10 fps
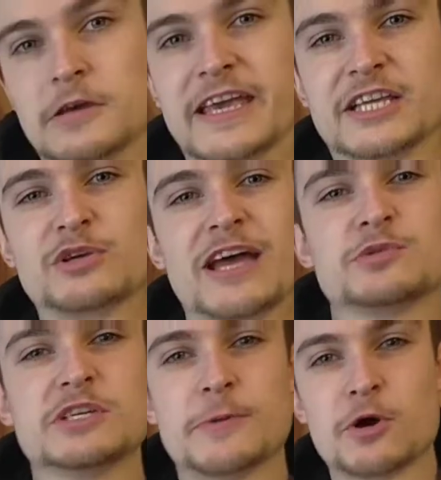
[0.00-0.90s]
Okay, so
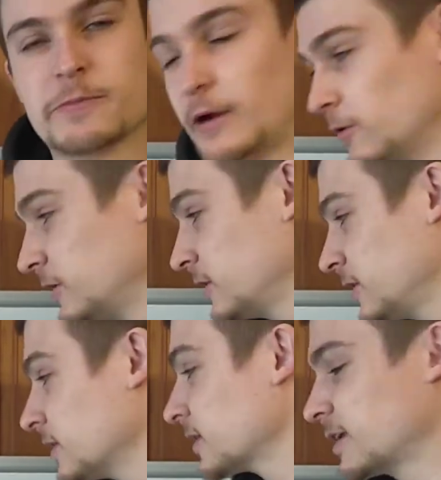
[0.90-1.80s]
as we spoke about,
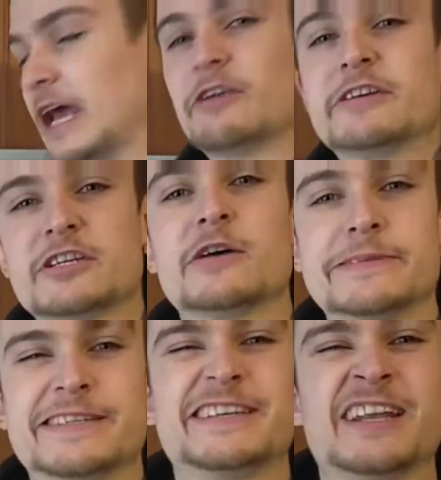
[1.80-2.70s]
calorie
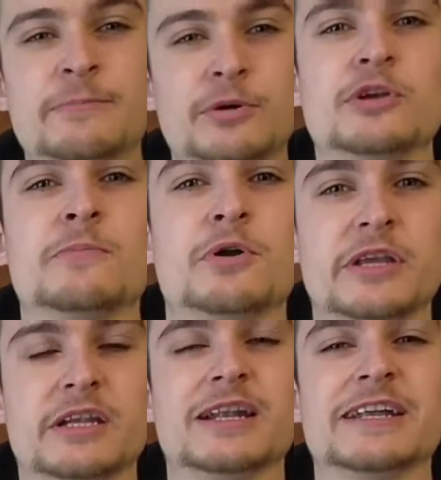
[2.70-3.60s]
surplus is going to put your
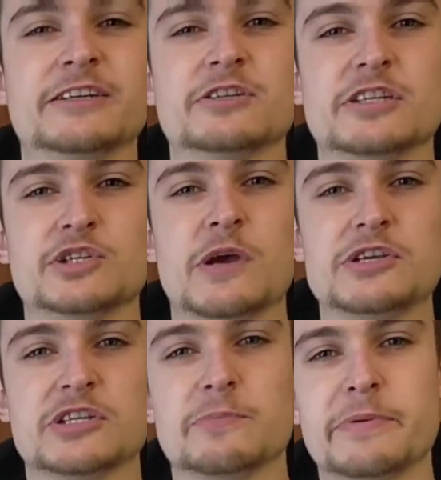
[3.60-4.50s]
body in an ideal
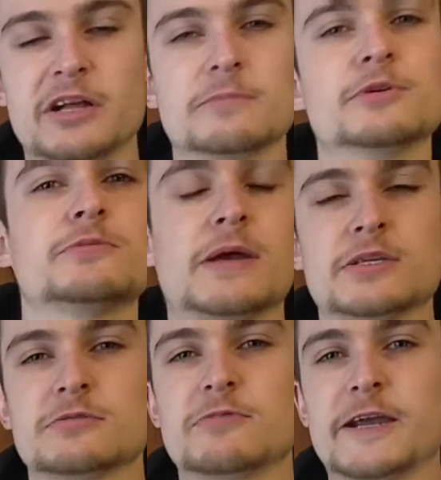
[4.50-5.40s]
situation to build muscle
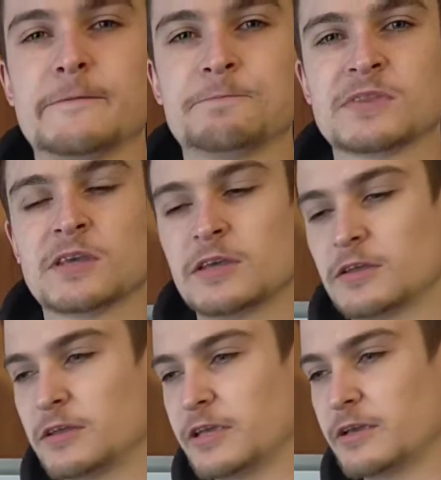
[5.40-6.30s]
mass, right?
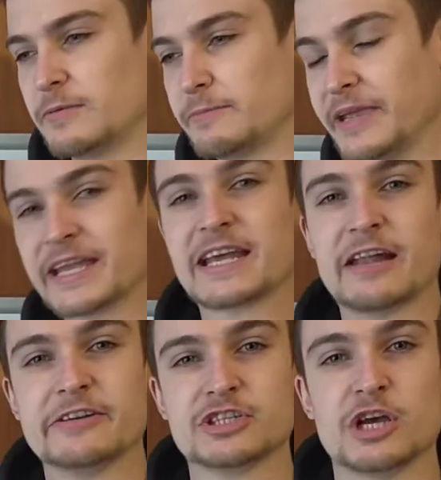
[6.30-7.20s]
Being in a
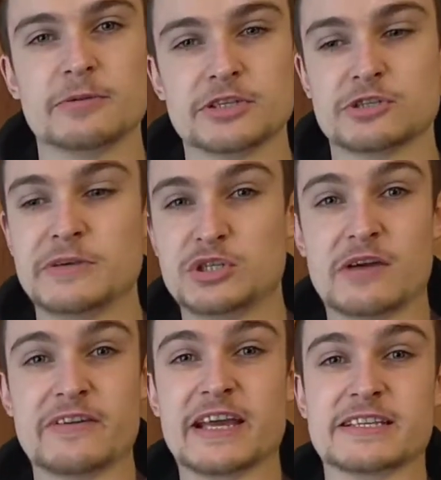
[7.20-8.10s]
calorie surplus just means you
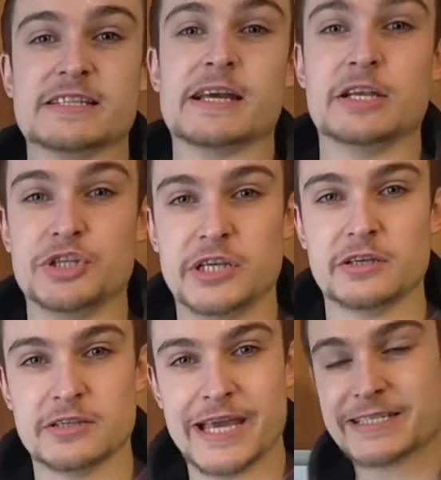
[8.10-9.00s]
have excess energy.
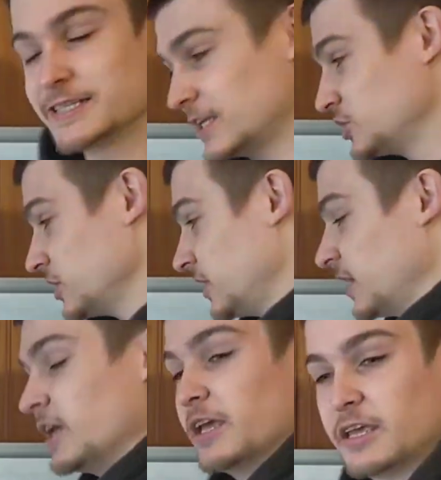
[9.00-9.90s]
That excess energy,
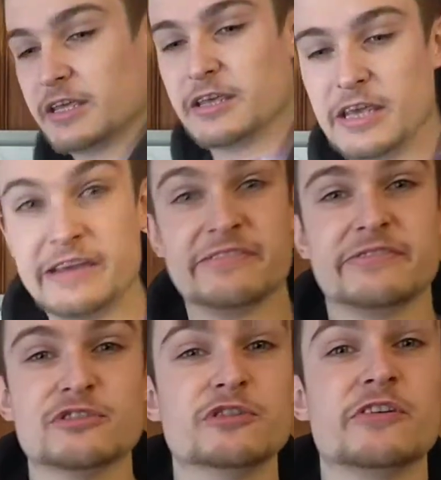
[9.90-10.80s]

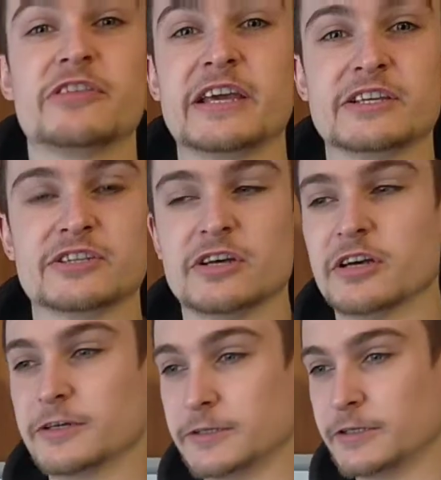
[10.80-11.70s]
if other things are,